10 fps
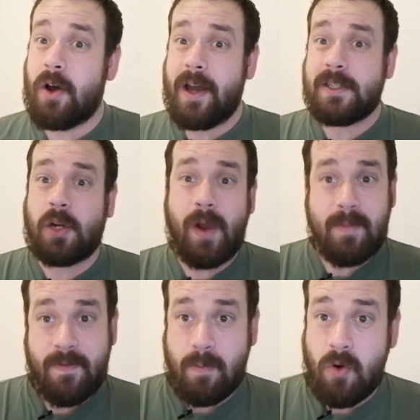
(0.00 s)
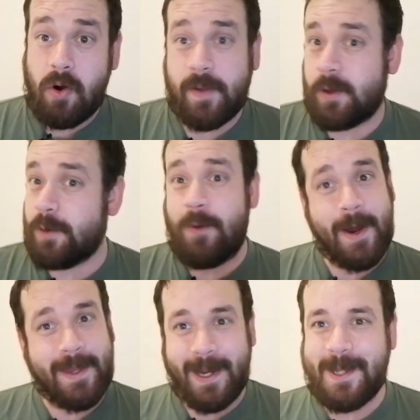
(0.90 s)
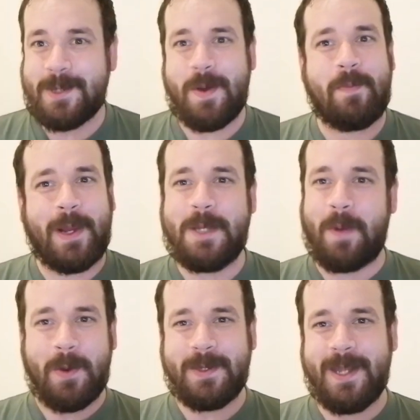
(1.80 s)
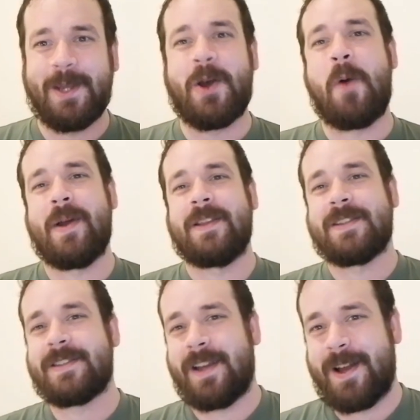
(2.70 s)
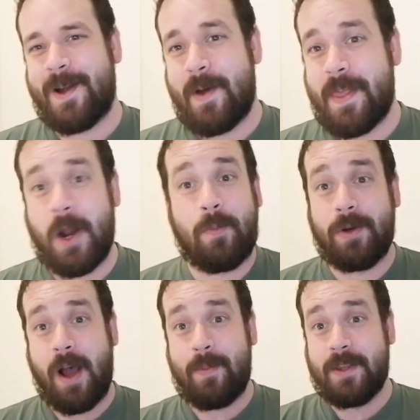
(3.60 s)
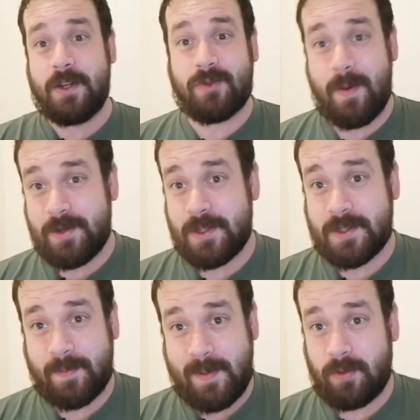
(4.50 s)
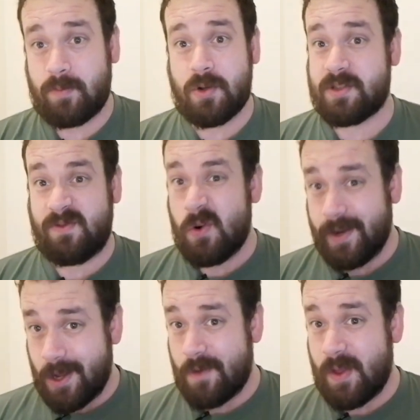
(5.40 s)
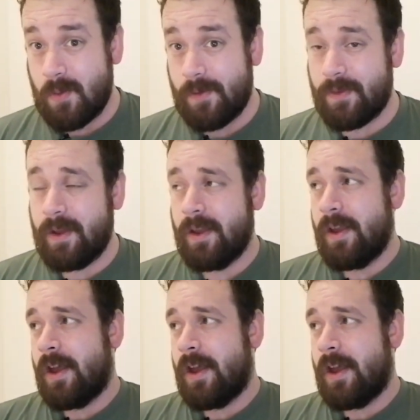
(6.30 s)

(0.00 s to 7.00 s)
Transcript: Guys, correct me if I'm wrong. If you can find the link to it, please post it in the comments, and then I'll put it up in the description so people can watch the full video if they want.